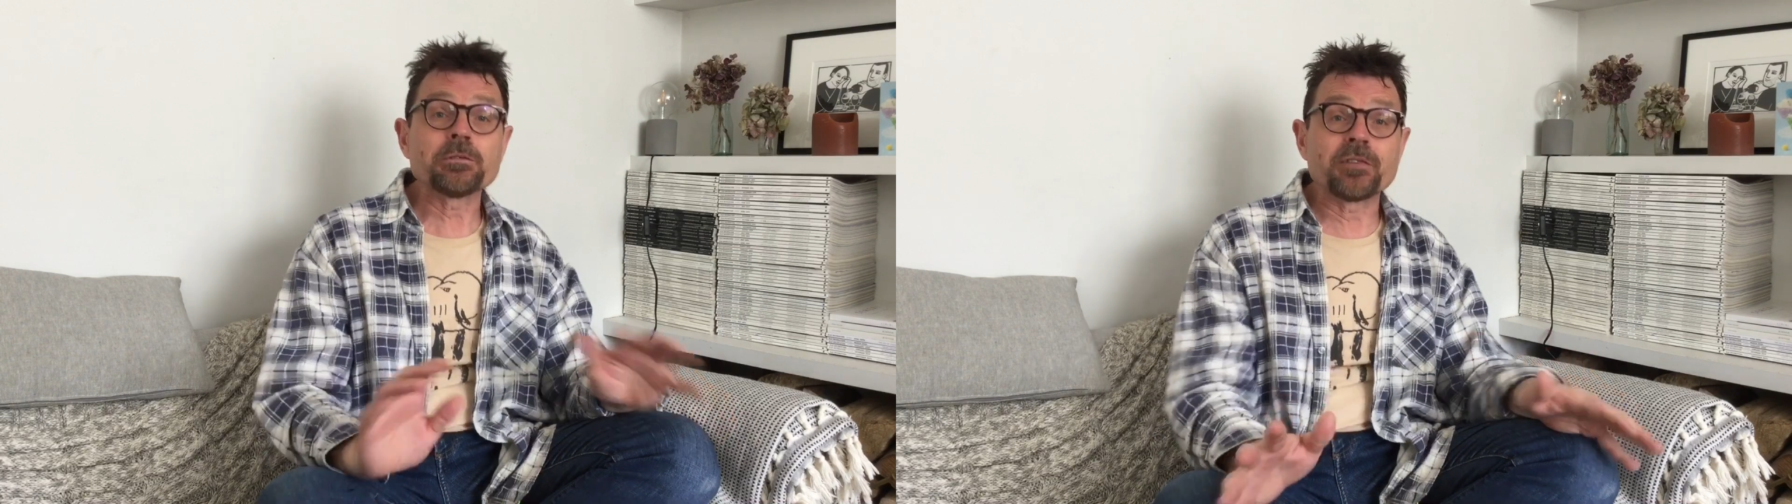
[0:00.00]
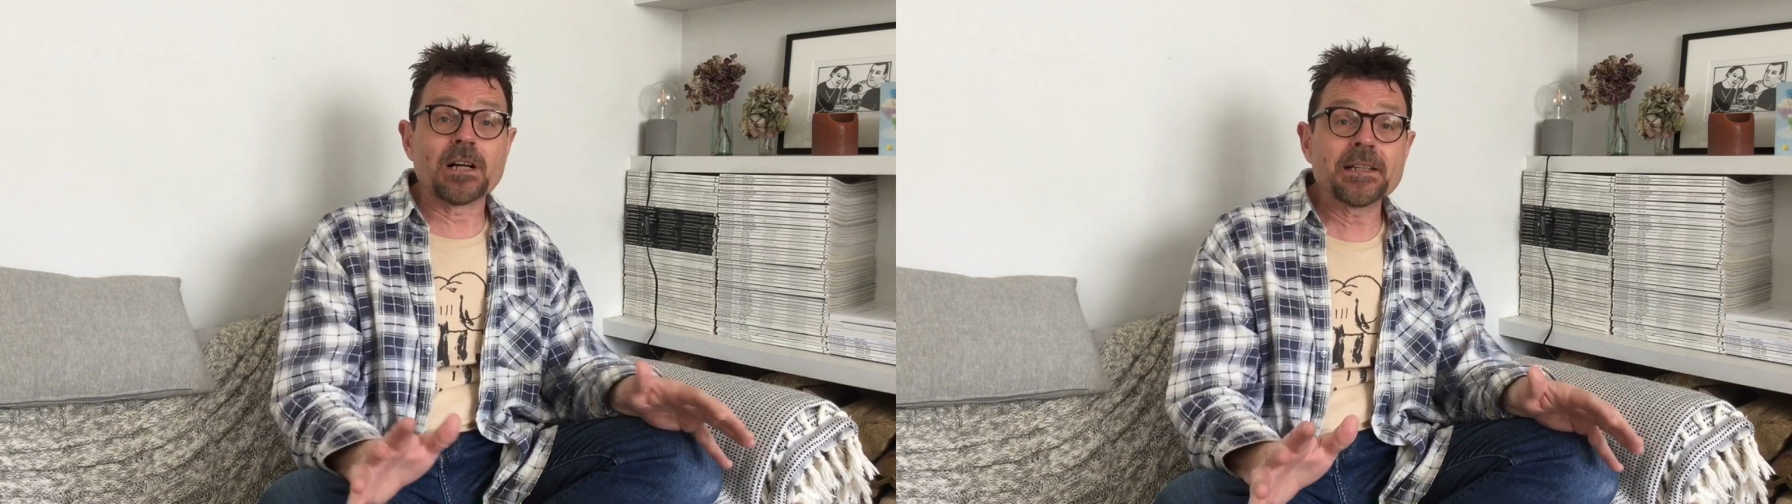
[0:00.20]

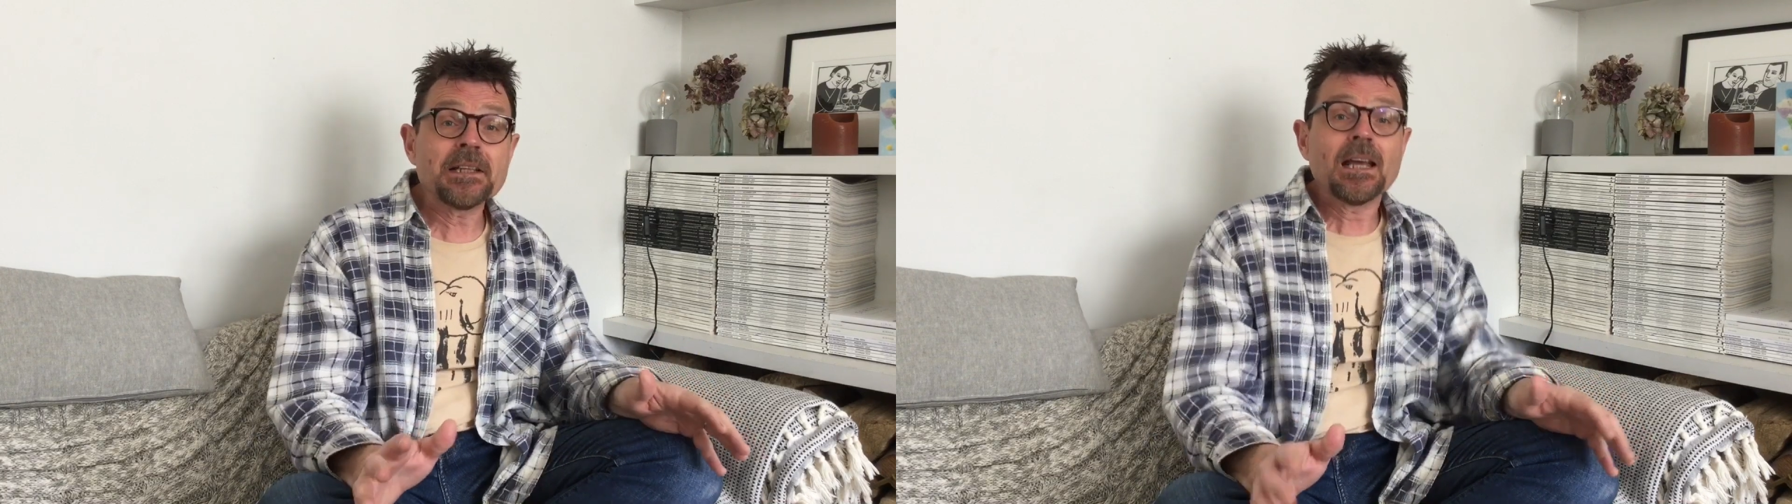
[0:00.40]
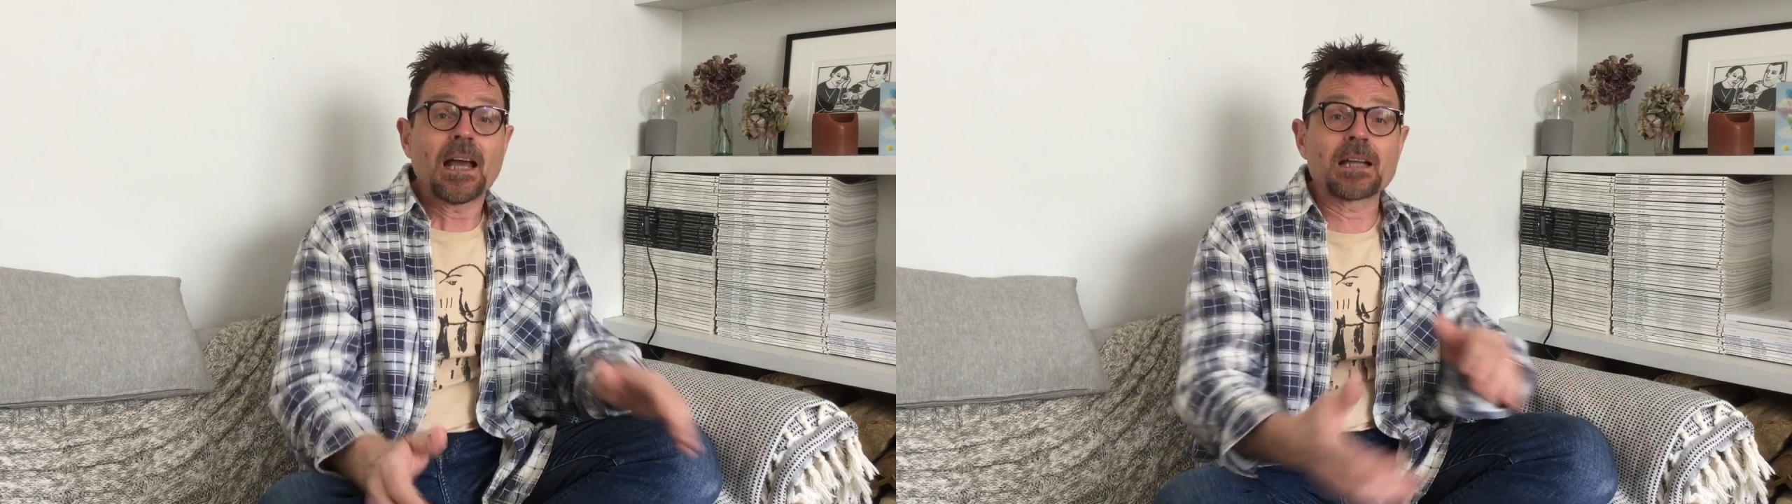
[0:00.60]

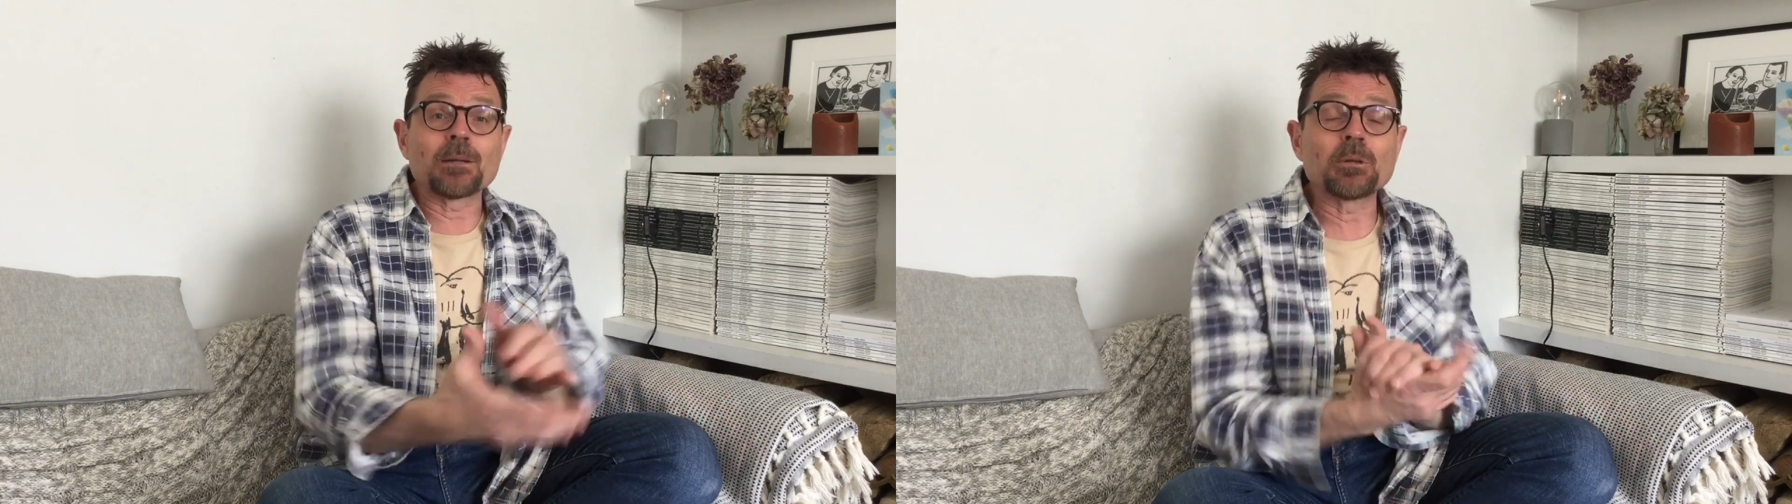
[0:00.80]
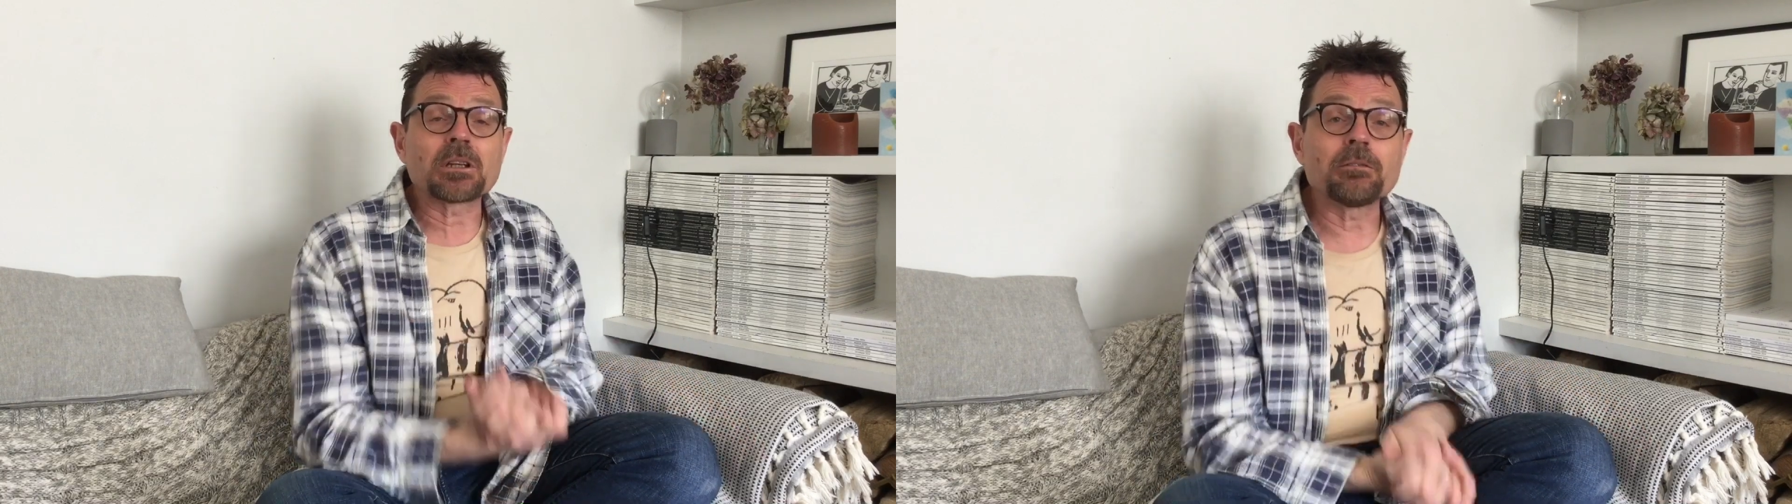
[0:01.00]
fine, and
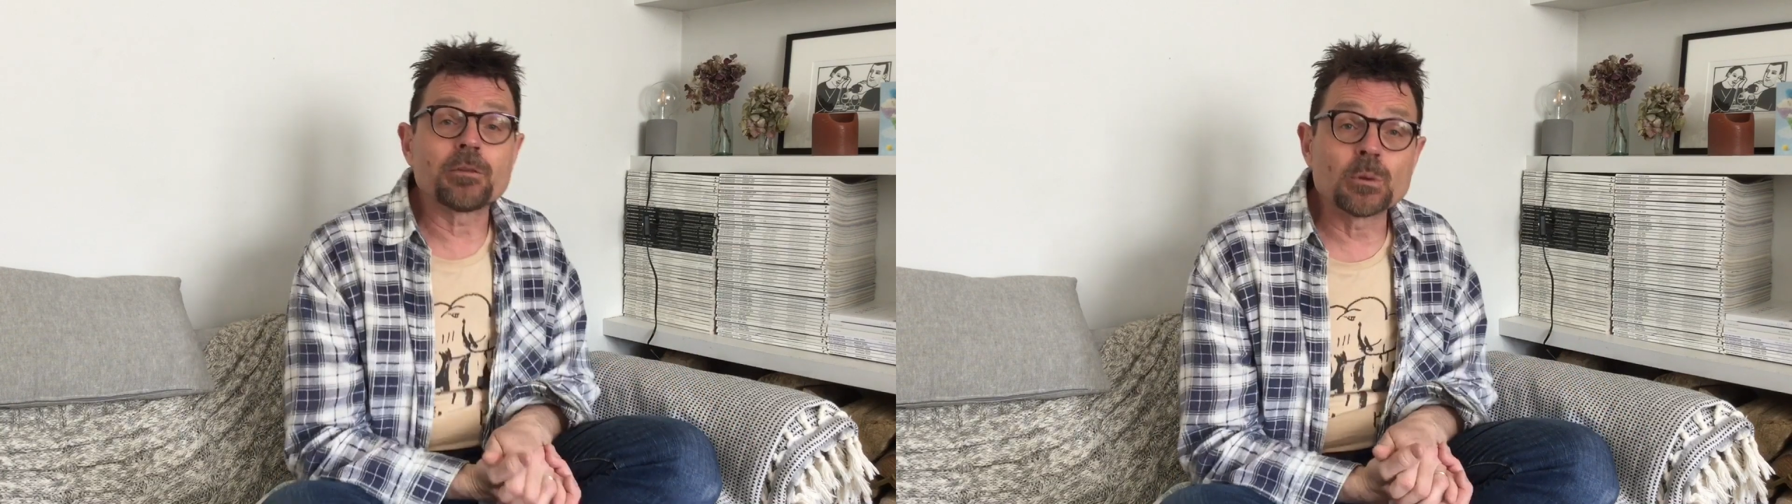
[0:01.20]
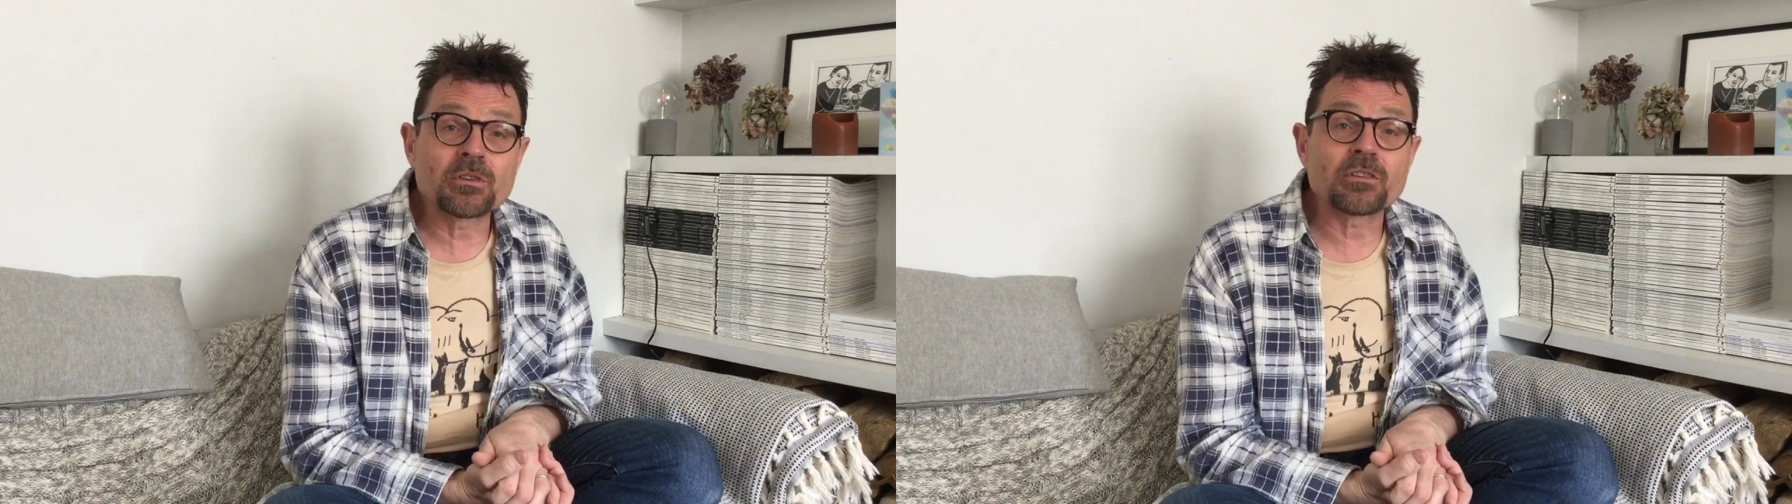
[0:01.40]
I'm looking forward